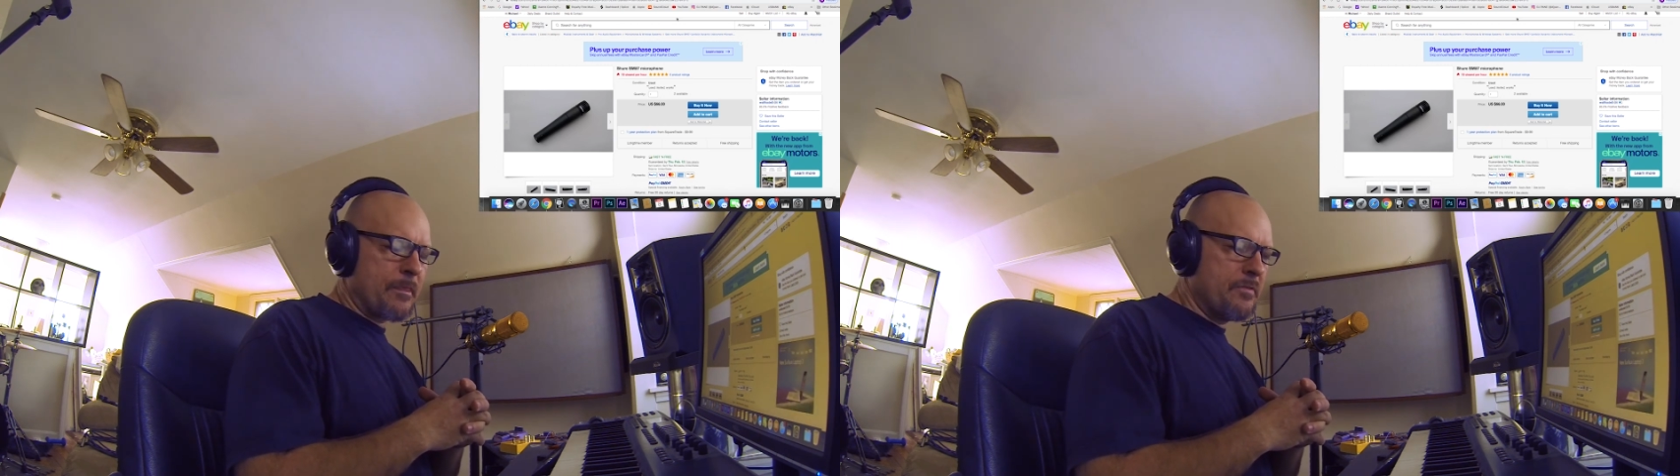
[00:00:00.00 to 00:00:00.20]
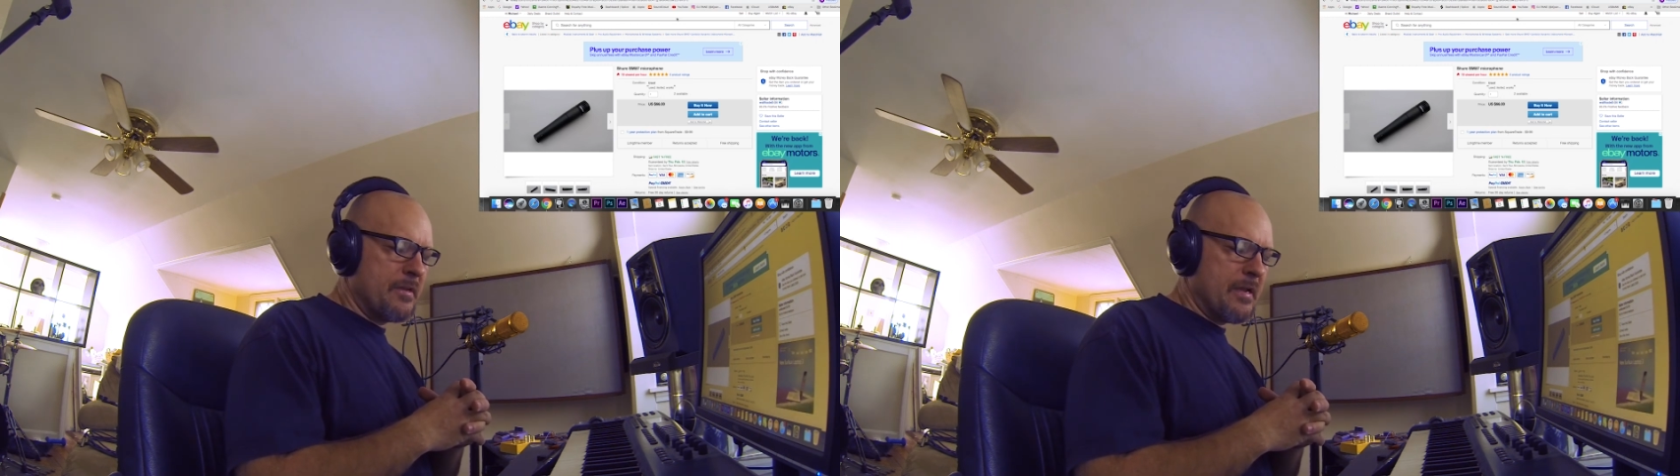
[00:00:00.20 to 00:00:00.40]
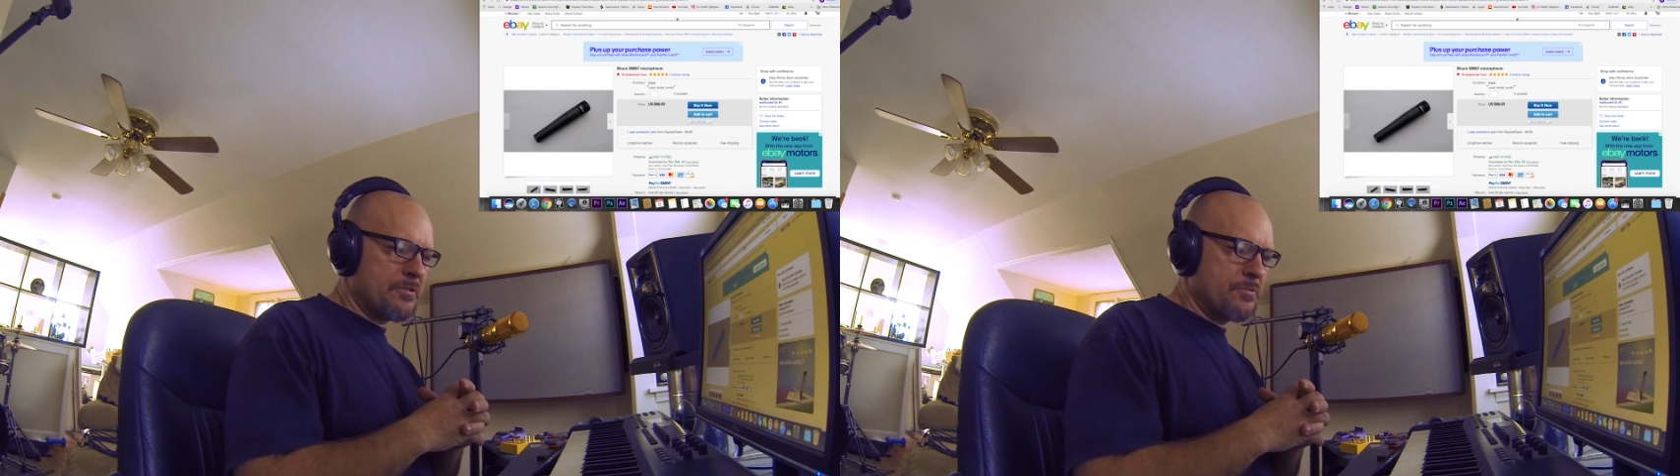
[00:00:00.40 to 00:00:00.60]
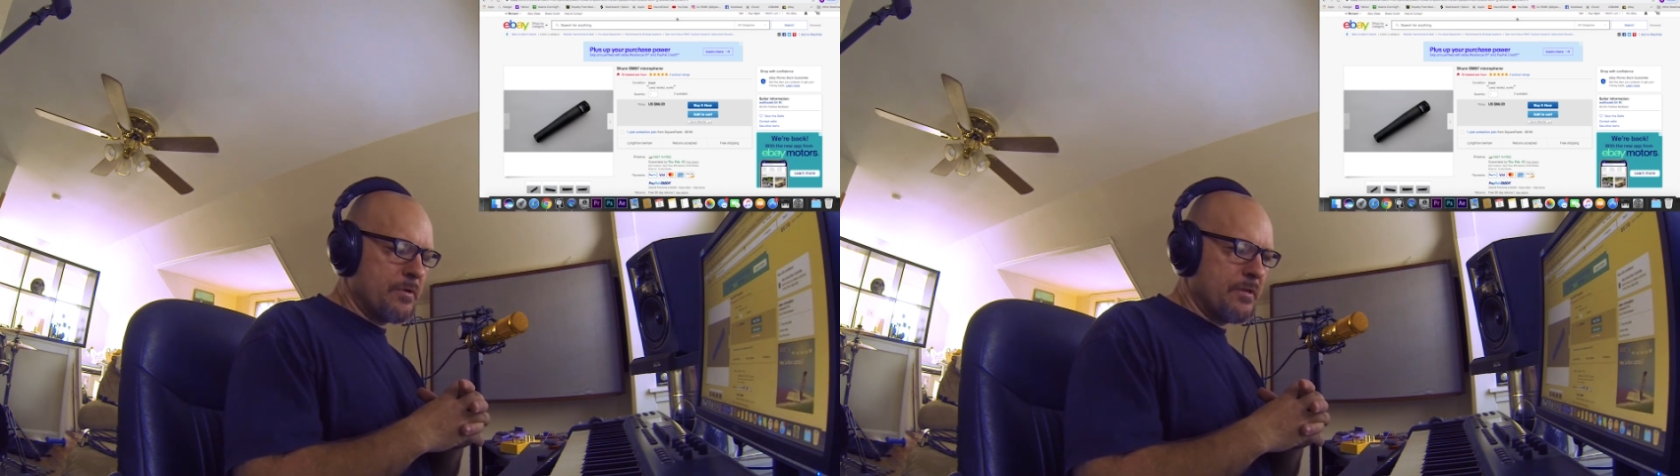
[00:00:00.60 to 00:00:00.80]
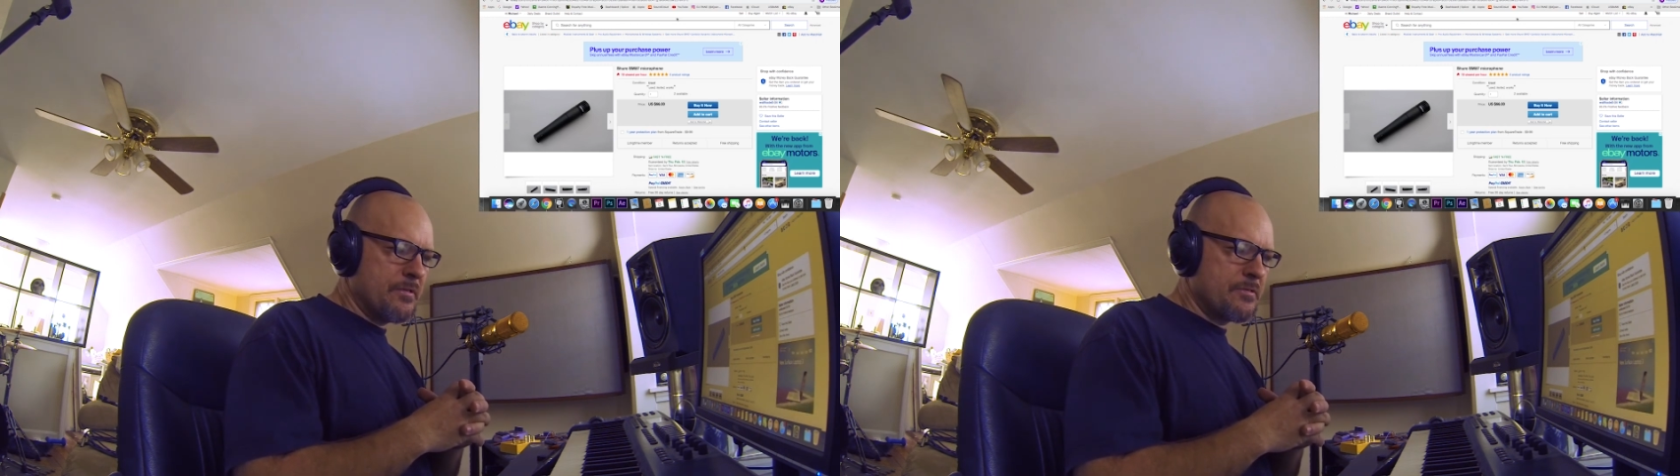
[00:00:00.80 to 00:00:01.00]
The next one
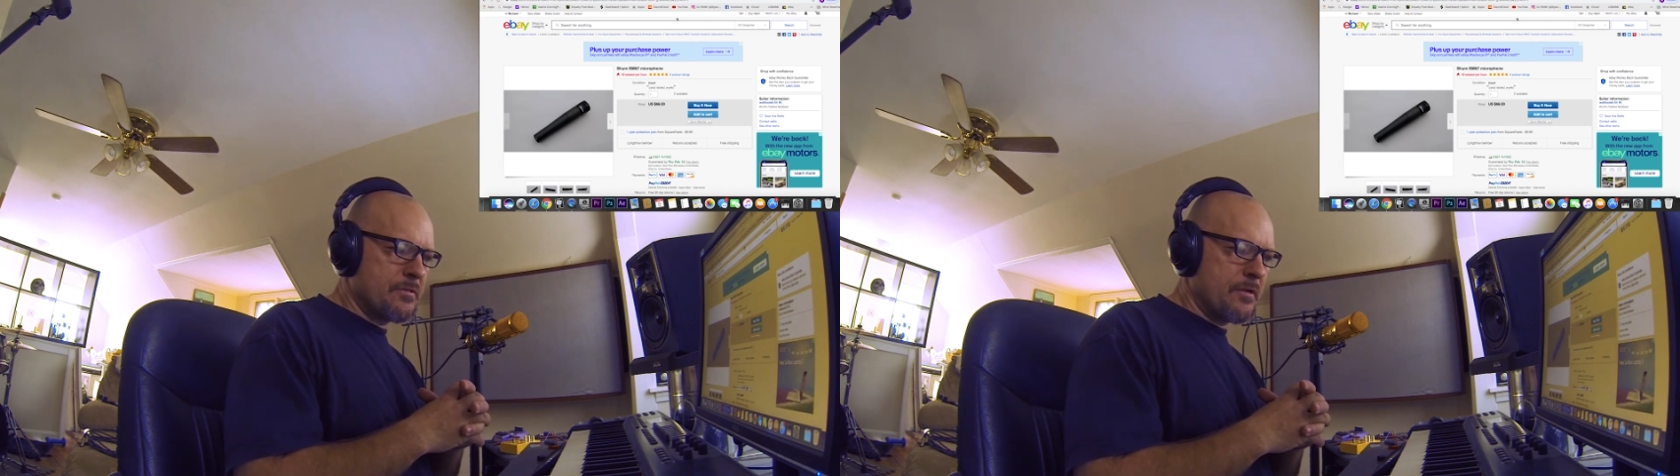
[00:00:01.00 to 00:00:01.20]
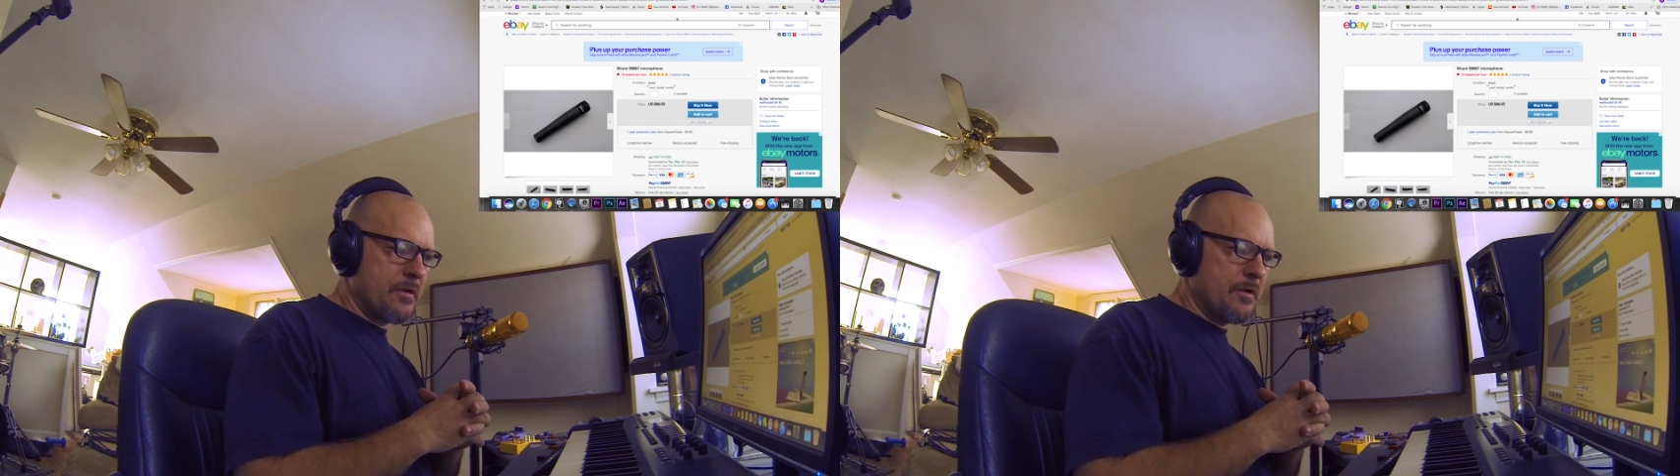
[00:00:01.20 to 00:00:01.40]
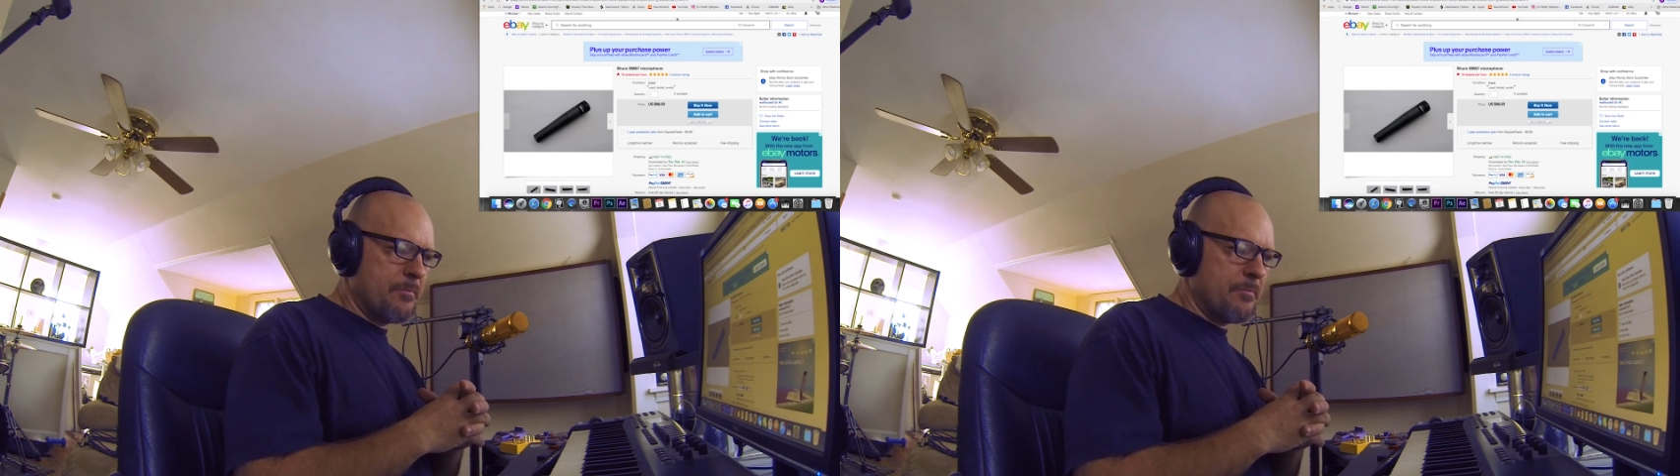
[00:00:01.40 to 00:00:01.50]
is going to